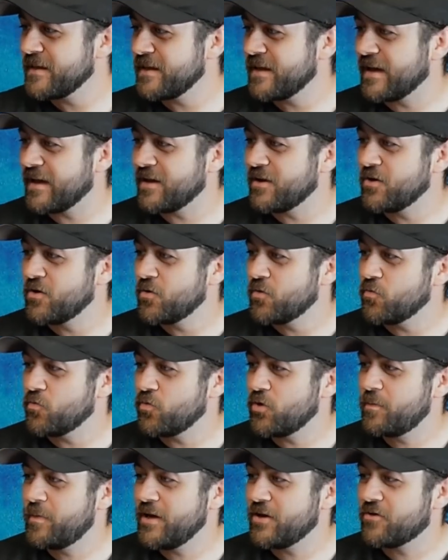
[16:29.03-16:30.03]
That
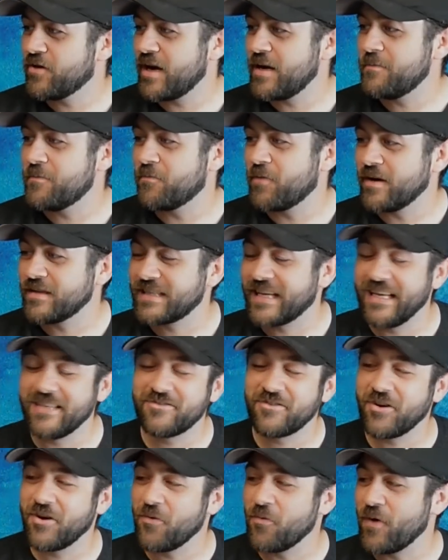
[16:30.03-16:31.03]
would be great breast
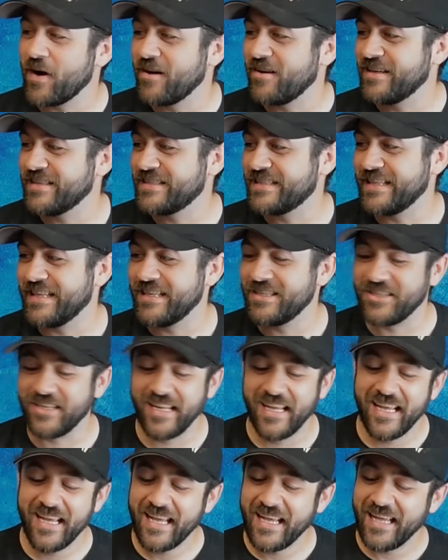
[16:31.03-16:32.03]
cancer awareness
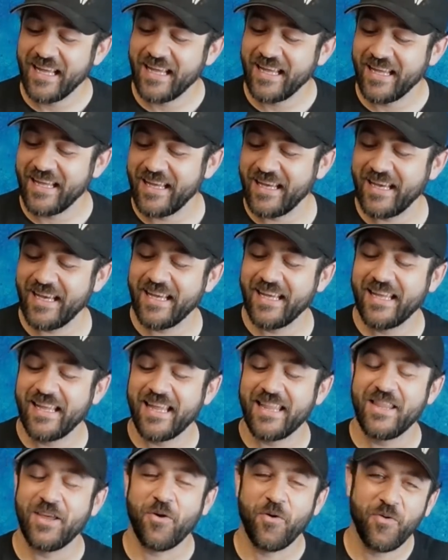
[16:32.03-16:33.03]
edition.
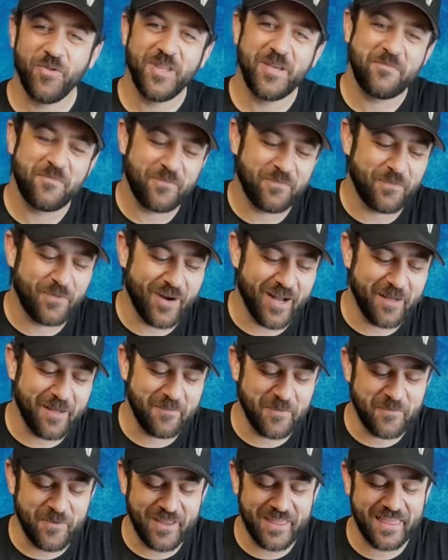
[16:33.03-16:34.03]
The only
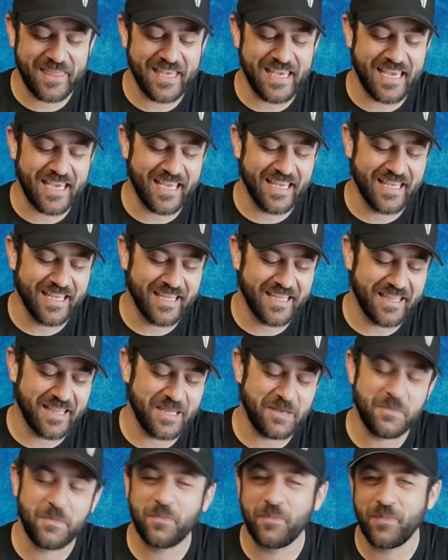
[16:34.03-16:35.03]
problem with the
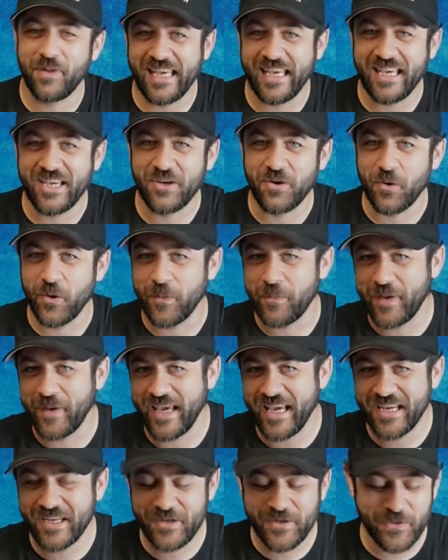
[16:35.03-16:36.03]
plink or
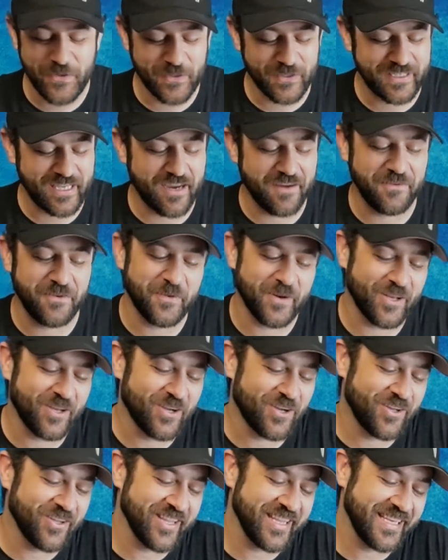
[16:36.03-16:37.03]
pink tools, however you want to
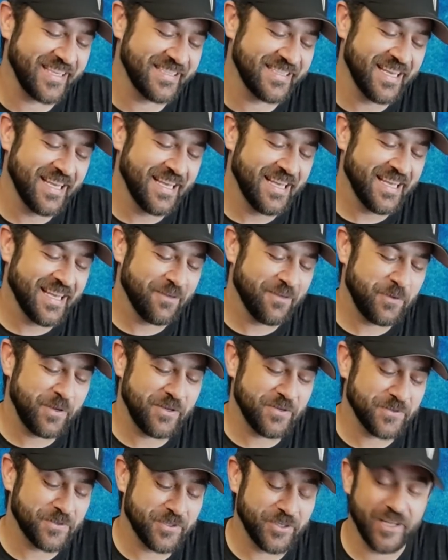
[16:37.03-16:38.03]
call these,
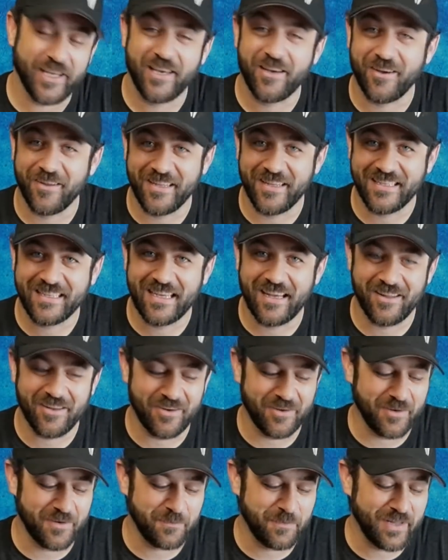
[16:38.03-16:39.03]
we usually call this
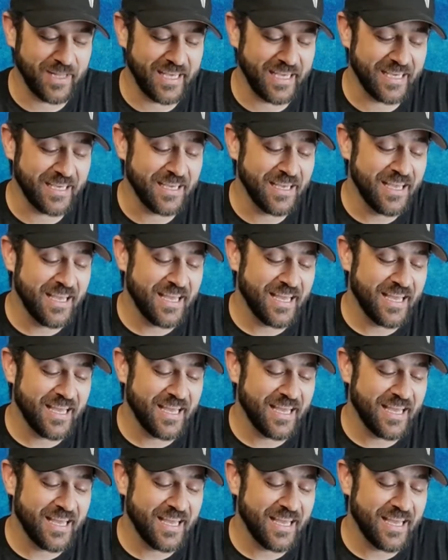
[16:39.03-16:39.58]
color plink,